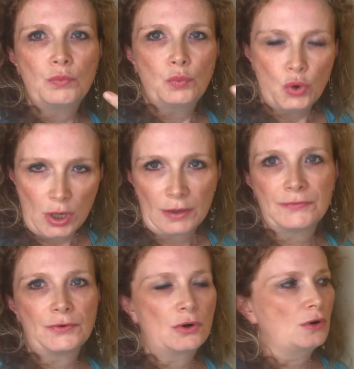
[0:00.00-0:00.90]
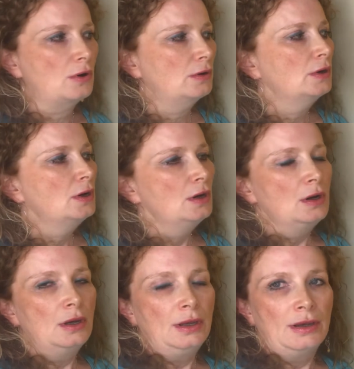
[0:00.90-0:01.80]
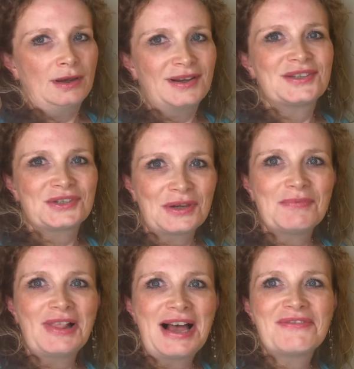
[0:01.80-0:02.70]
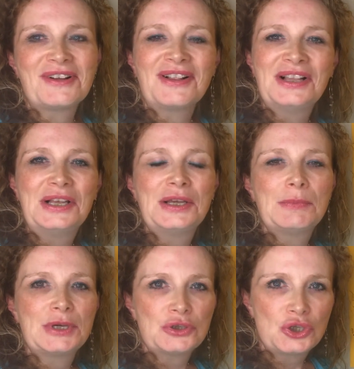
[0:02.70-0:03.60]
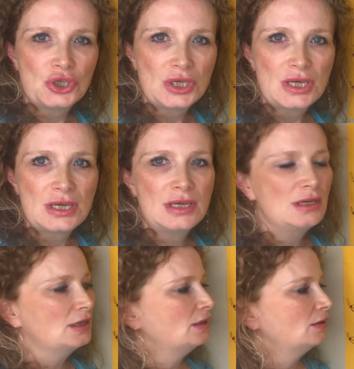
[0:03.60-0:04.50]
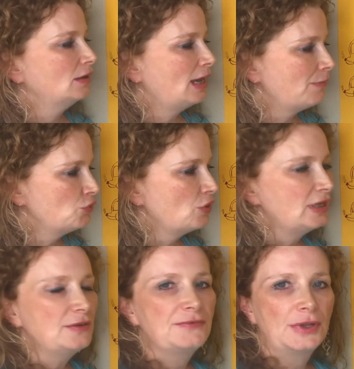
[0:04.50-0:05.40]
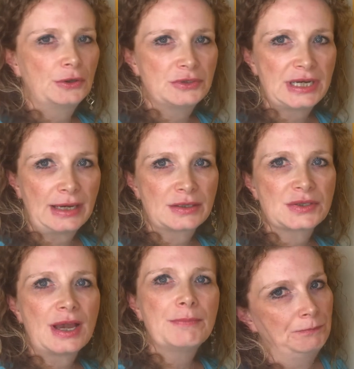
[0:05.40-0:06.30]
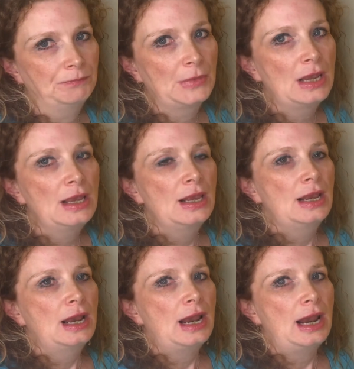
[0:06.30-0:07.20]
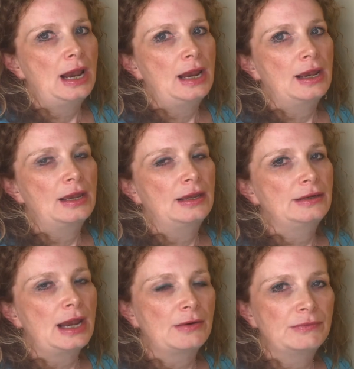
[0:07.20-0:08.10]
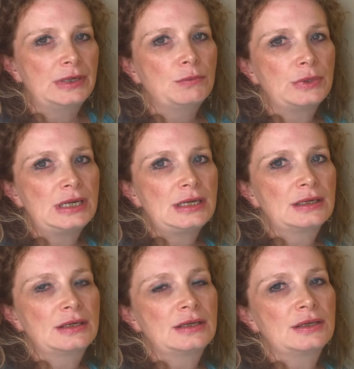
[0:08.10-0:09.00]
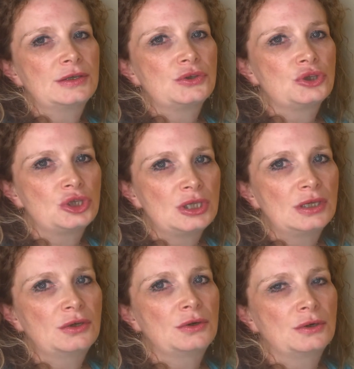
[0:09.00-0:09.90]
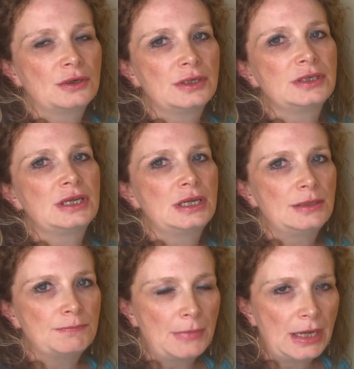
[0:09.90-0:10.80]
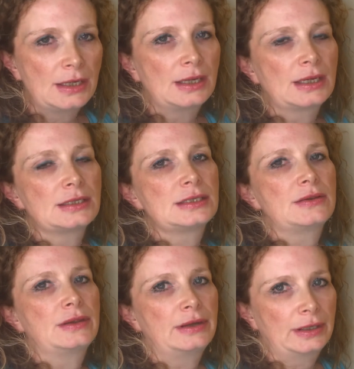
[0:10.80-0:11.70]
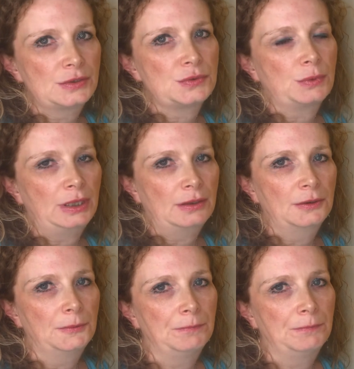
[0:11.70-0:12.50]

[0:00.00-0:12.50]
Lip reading: work for her on some level, but she kept trying to fill her tanks up. And every week she could keep making it to the next week.